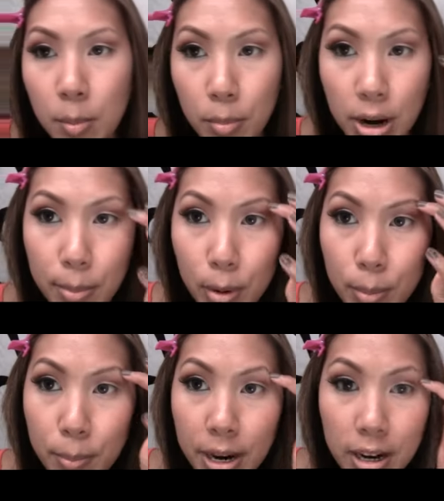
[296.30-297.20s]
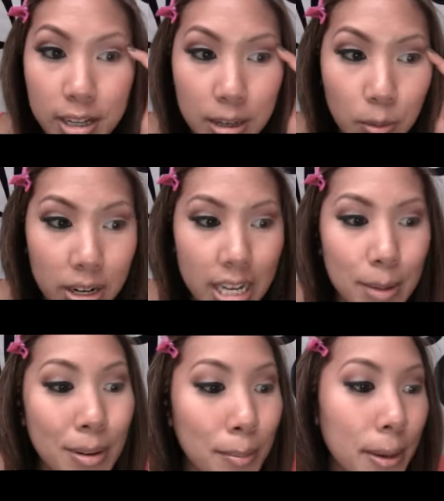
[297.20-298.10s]
brow bone bare because I want to
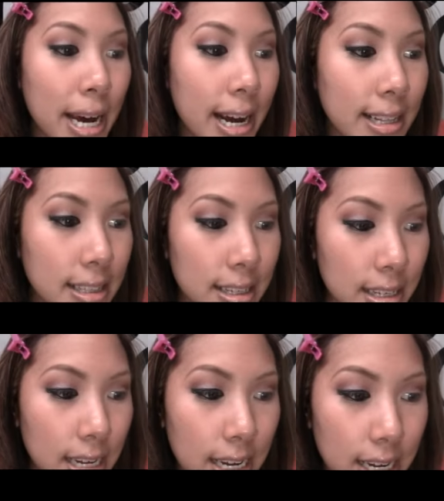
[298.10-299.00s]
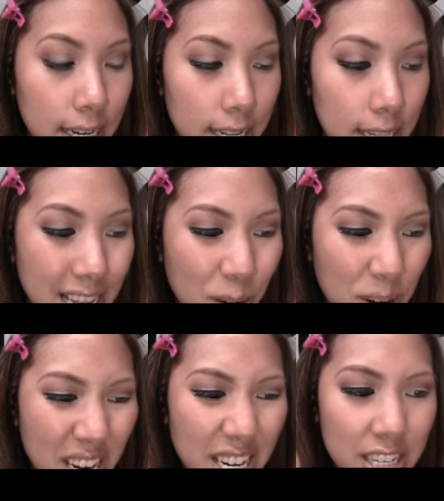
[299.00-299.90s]
keep it matte and that
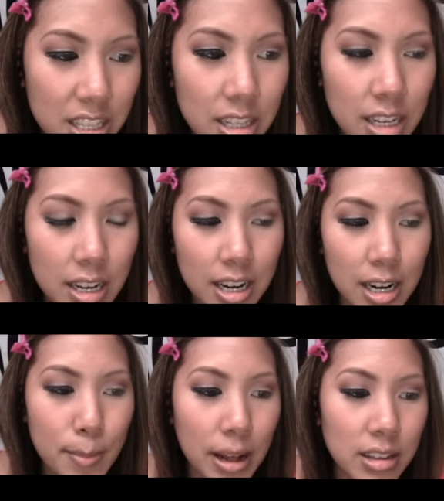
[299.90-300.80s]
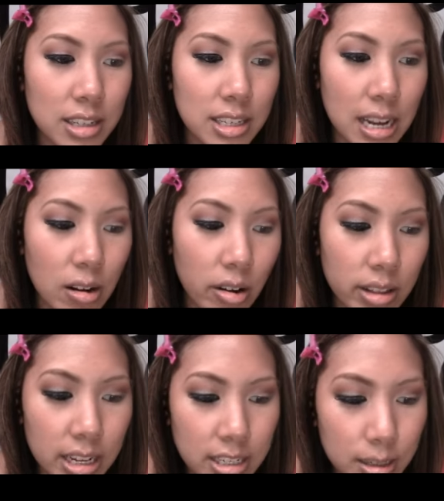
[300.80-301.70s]
way it kind of balances out all
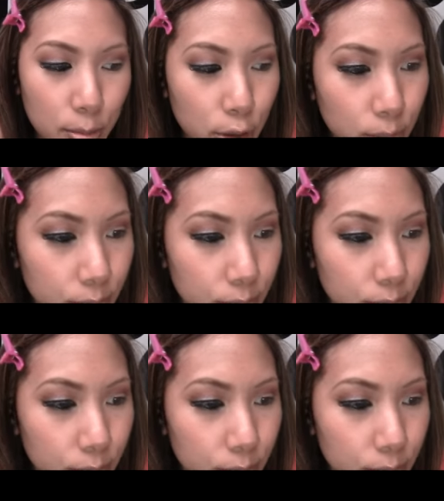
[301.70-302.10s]
that shimmer.